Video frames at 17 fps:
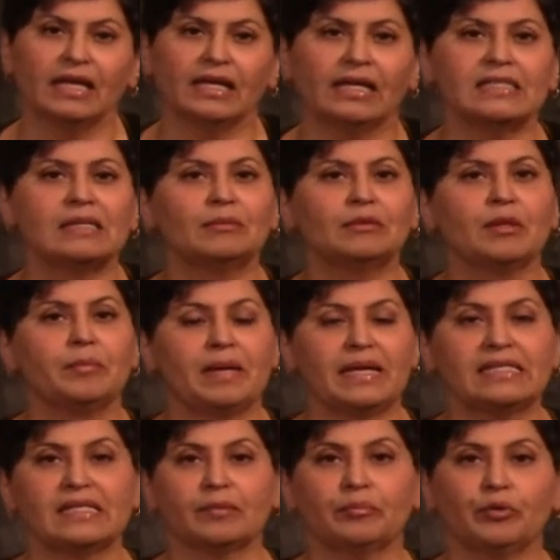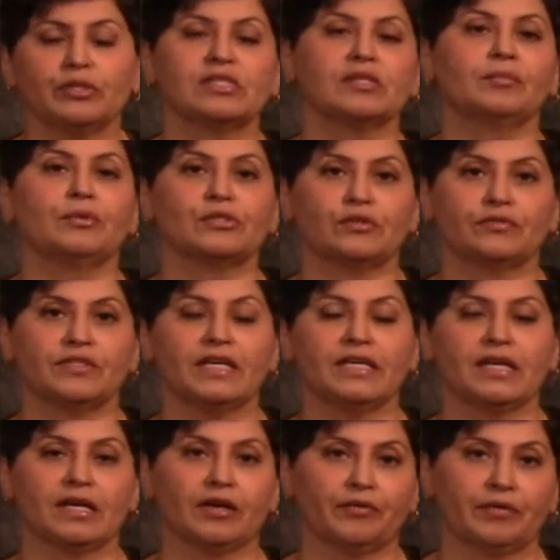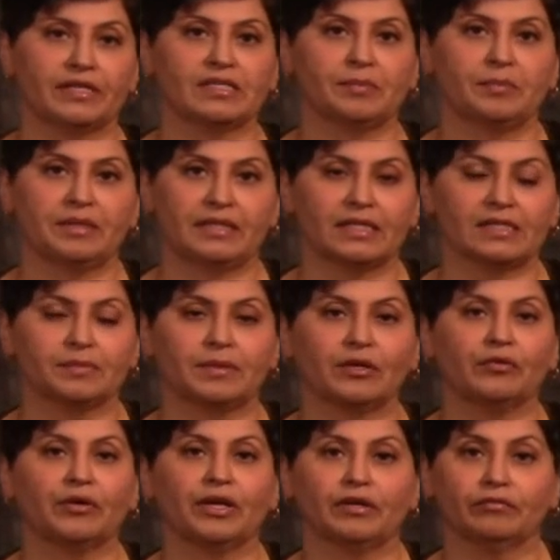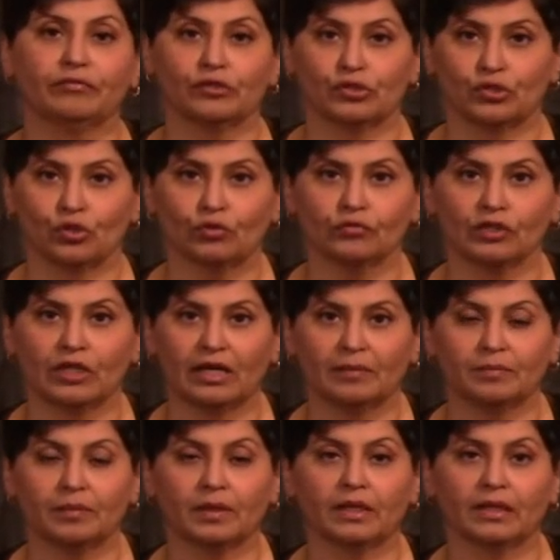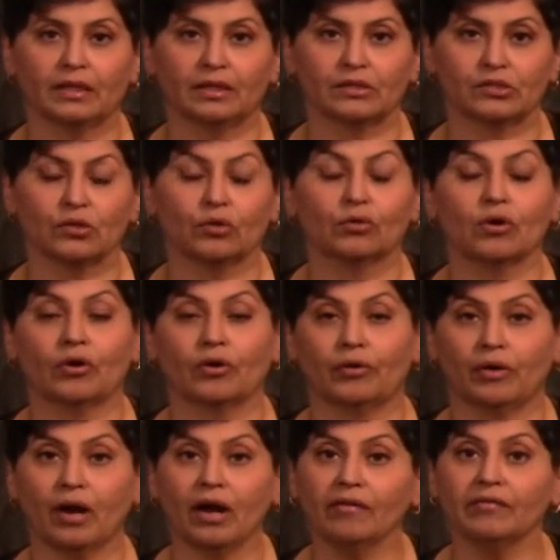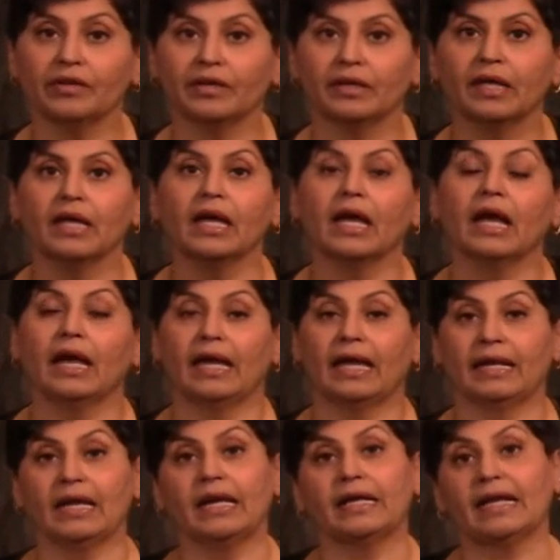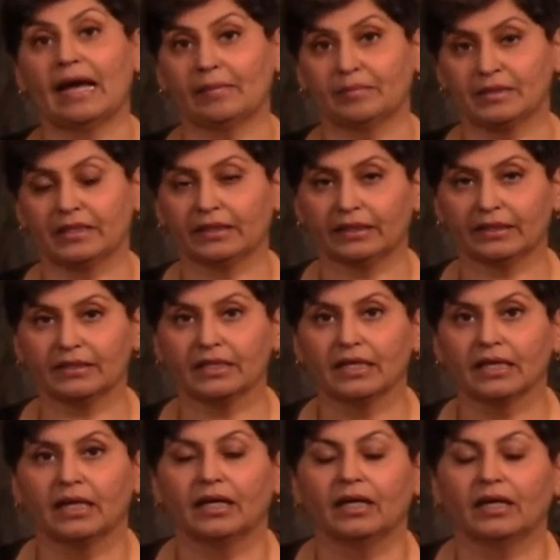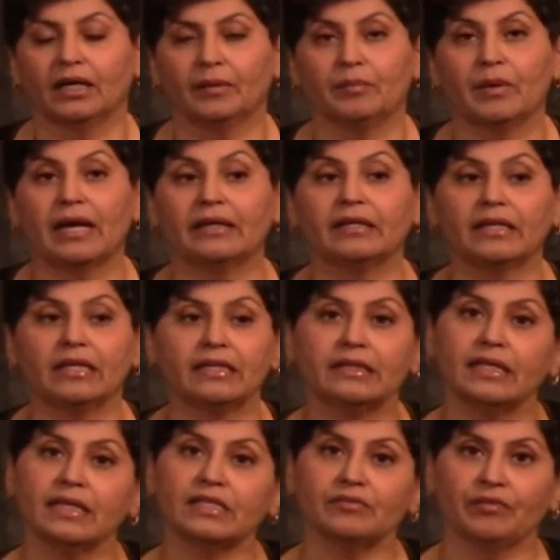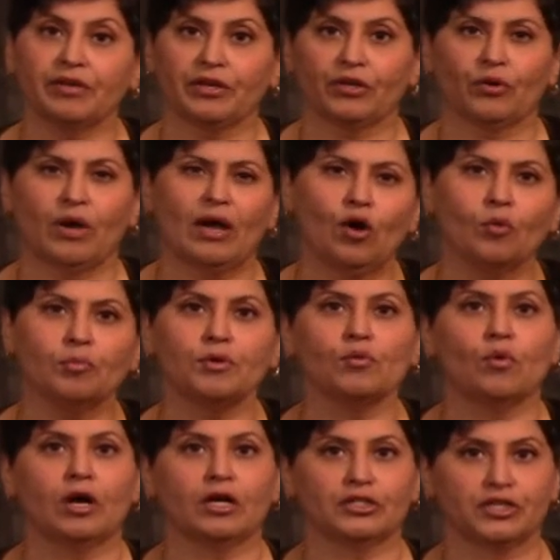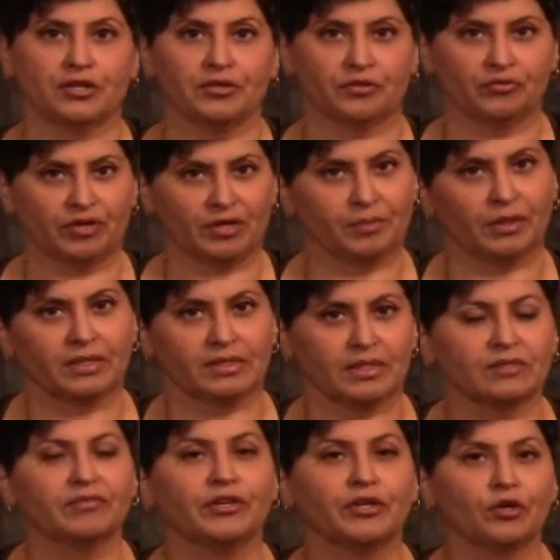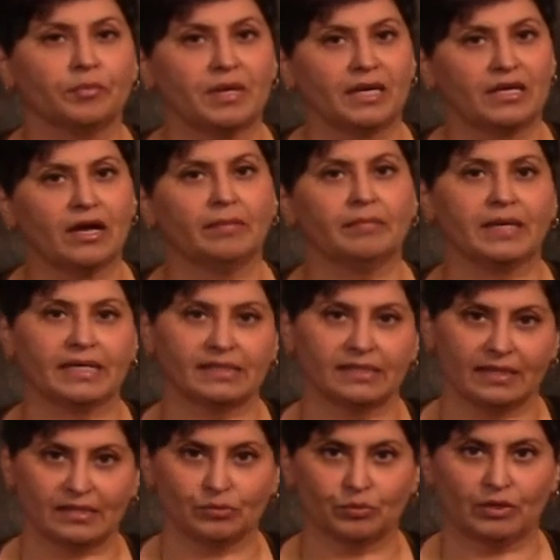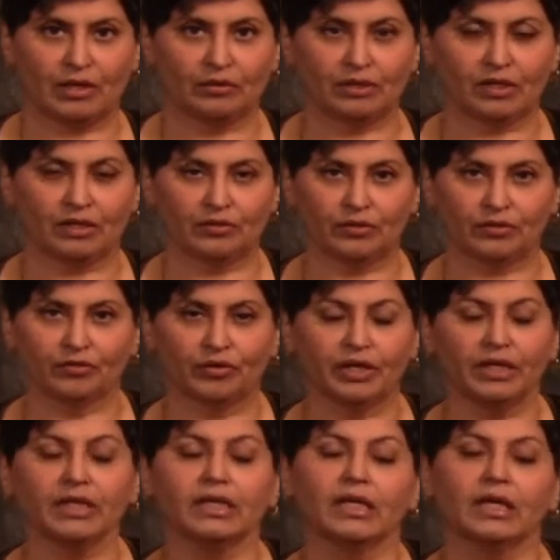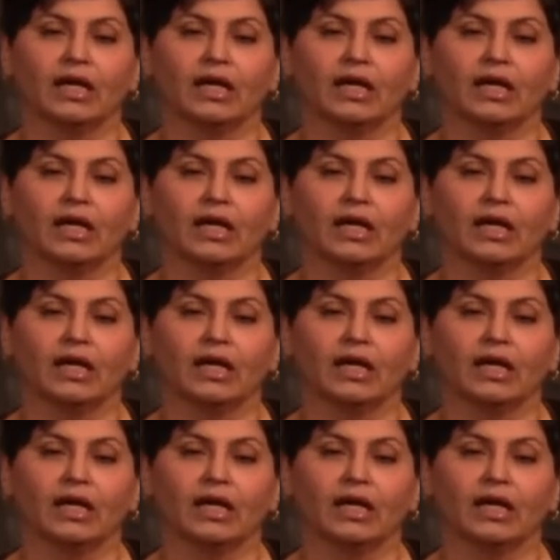and some of the basic principles of taking a recipe that's been created for stovetop, slow cooker or oven and adapting it. In this video, I hope you watch the other 3 because this video may not make sense without the other 3.